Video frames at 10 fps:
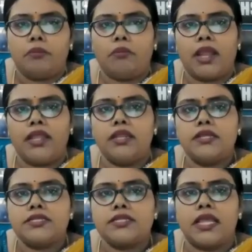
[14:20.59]

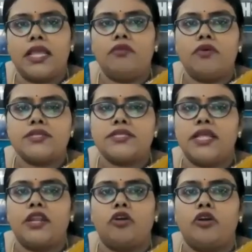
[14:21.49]
minus L was
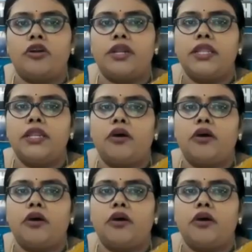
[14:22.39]
there already.